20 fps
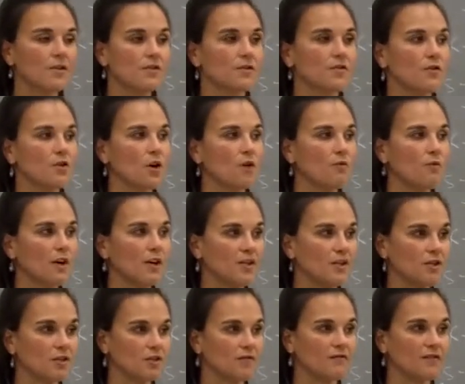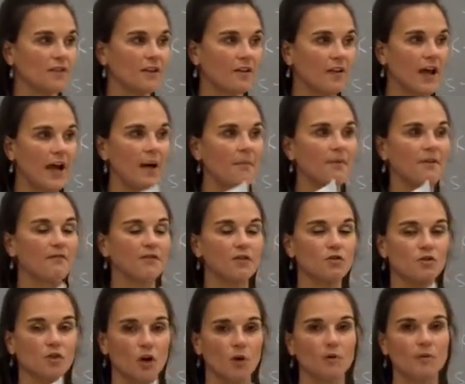So don't register for the lab if you
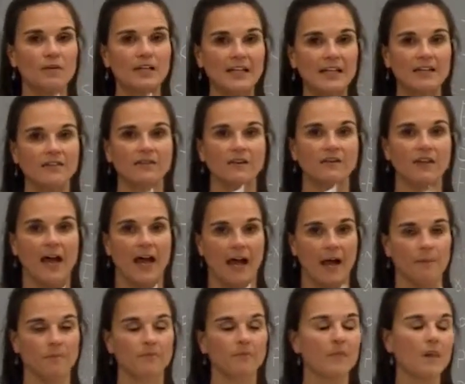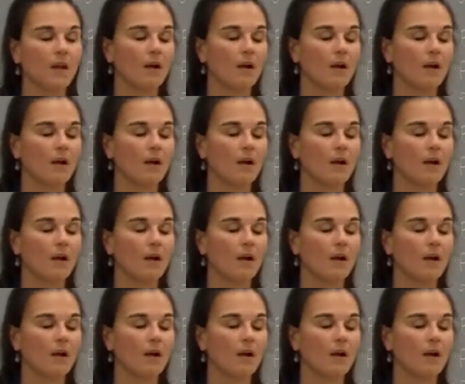don't need the lab.